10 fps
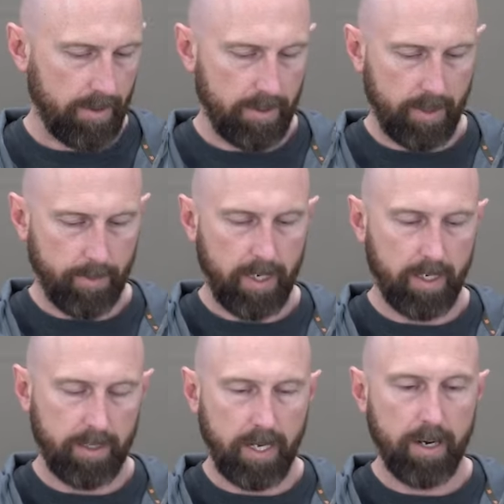you know,
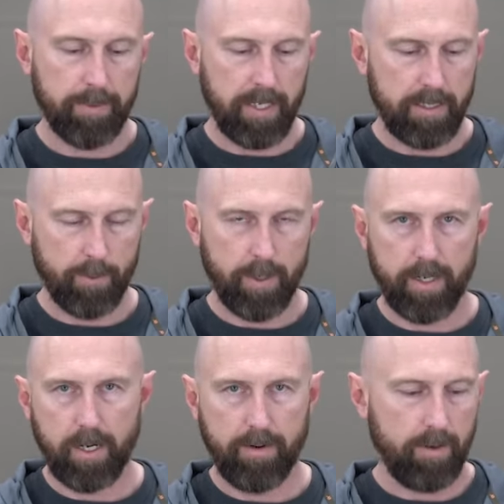beyond the updates that we already
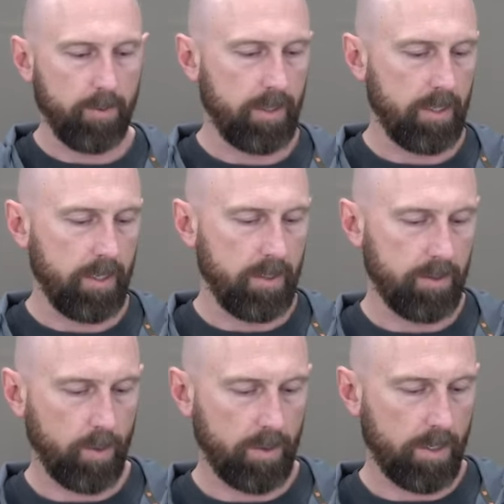covered with the
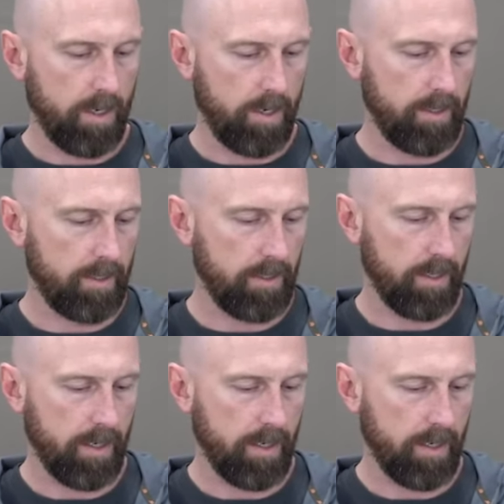shoulder harness,